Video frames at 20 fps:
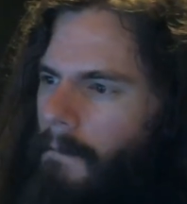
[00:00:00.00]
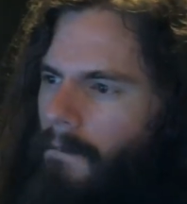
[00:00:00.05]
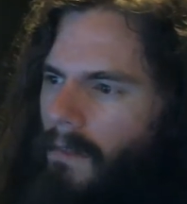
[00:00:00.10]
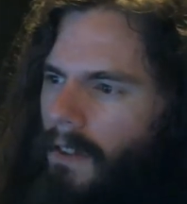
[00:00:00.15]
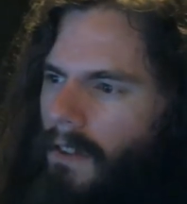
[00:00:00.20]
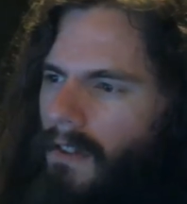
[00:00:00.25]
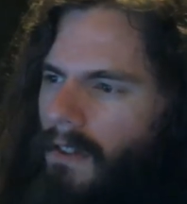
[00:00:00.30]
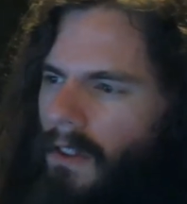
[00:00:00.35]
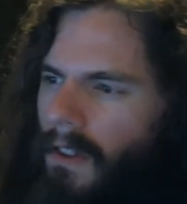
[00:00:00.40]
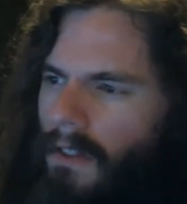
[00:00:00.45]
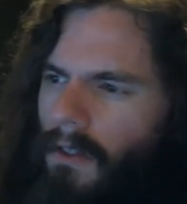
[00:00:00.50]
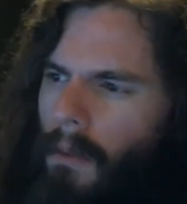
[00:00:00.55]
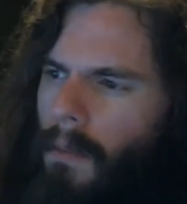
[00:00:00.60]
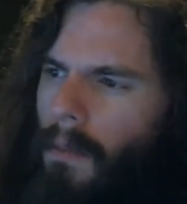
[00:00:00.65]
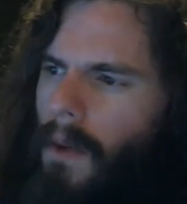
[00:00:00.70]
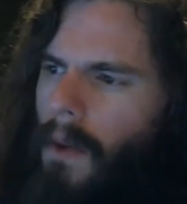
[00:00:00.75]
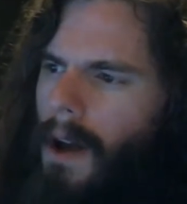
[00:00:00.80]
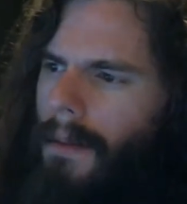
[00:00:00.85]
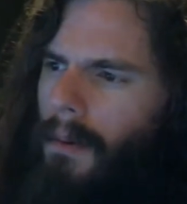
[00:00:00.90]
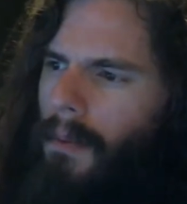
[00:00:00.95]
So this will
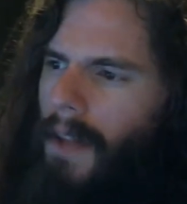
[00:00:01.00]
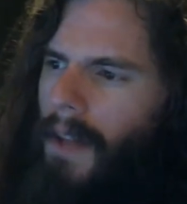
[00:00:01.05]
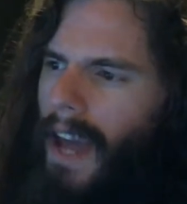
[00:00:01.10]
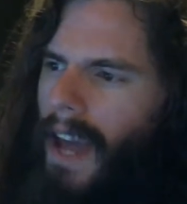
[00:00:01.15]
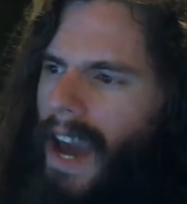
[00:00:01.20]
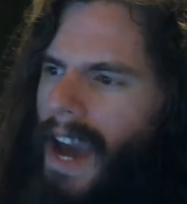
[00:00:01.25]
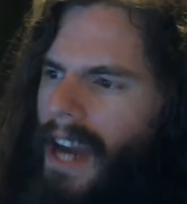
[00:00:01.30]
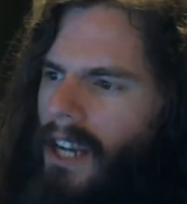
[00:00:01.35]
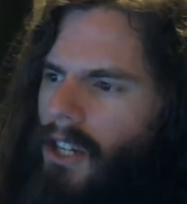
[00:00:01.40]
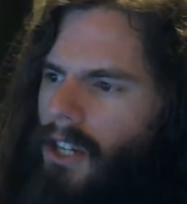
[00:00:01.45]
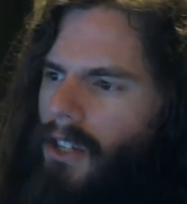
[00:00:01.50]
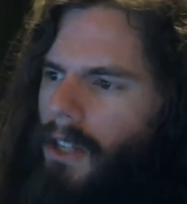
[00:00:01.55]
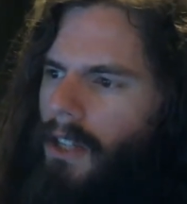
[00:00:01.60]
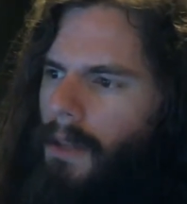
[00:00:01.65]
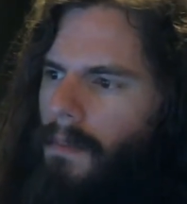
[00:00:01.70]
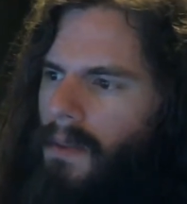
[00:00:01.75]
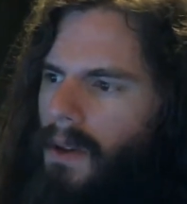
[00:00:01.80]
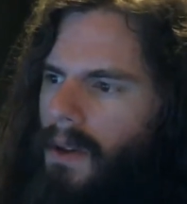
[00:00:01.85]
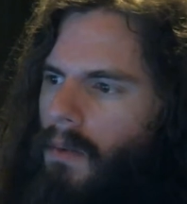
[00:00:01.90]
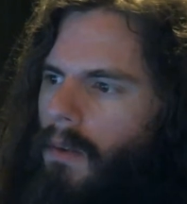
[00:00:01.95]
probably actually
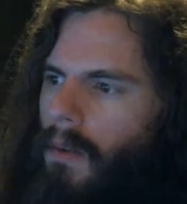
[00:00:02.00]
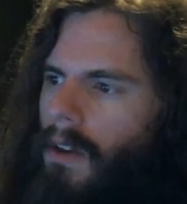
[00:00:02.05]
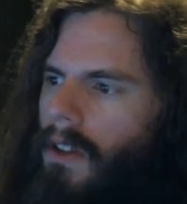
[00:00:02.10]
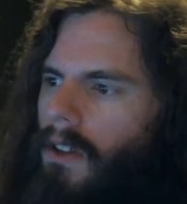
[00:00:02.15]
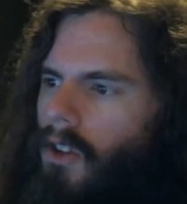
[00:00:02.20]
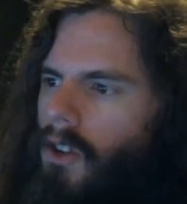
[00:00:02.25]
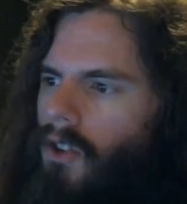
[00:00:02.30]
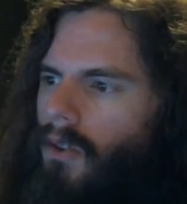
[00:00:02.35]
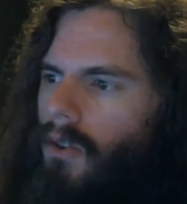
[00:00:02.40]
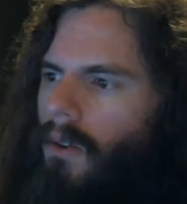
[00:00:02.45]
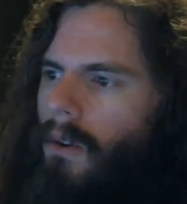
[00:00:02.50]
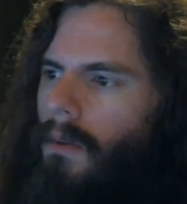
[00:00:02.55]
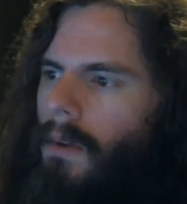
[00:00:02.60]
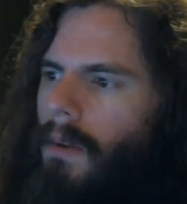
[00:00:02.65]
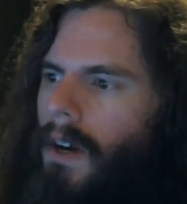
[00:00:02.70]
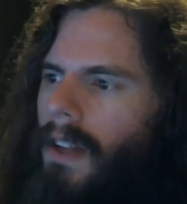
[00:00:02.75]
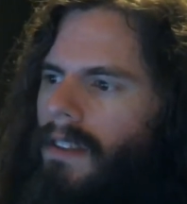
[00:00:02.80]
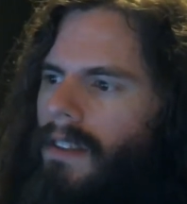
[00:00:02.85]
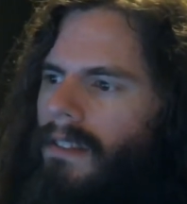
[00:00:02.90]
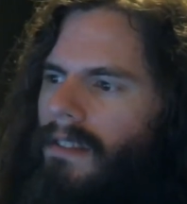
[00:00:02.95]
be one of the short
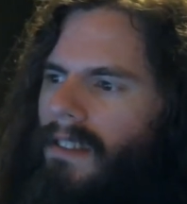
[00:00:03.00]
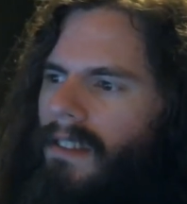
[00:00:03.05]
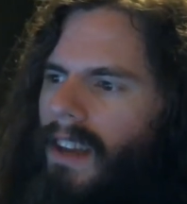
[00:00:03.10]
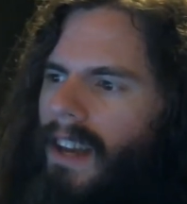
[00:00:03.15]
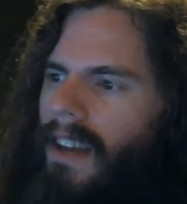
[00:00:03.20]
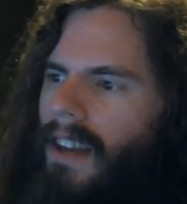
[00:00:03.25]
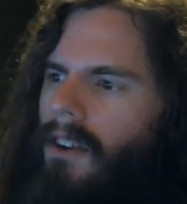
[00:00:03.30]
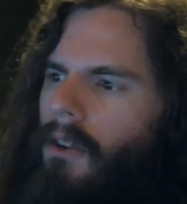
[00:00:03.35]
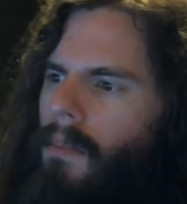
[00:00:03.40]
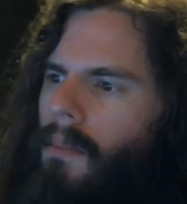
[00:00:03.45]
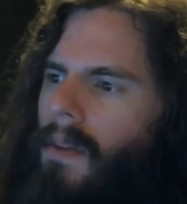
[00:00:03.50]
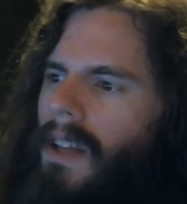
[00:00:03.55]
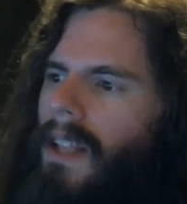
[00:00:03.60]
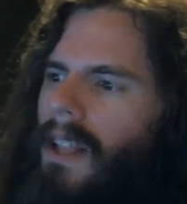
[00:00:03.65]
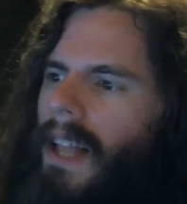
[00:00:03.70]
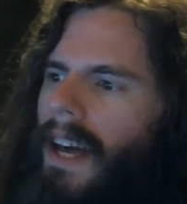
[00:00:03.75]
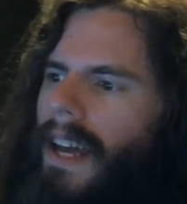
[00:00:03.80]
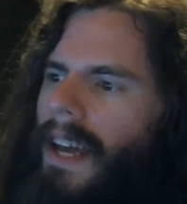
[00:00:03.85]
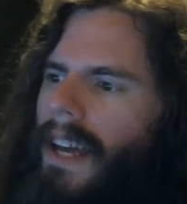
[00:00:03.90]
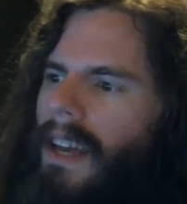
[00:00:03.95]
ones, and it'll be
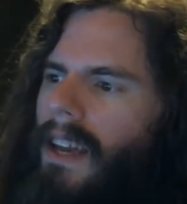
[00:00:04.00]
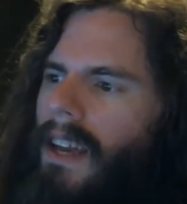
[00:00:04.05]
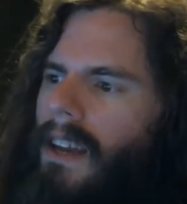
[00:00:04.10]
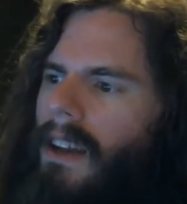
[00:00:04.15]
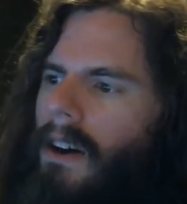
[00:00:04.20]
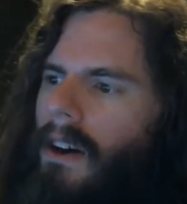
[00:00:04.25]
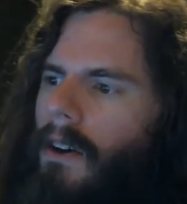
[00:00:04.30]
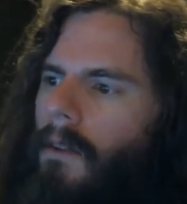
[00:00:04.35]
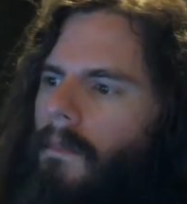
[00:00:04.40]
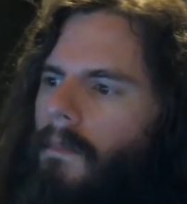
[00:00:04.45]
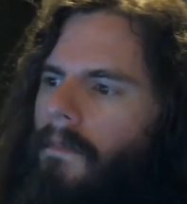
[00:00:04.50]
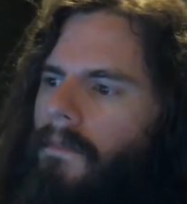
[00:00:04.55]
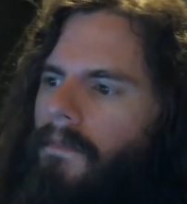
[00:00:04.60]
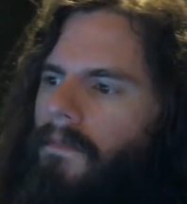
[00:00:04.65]
like, you know,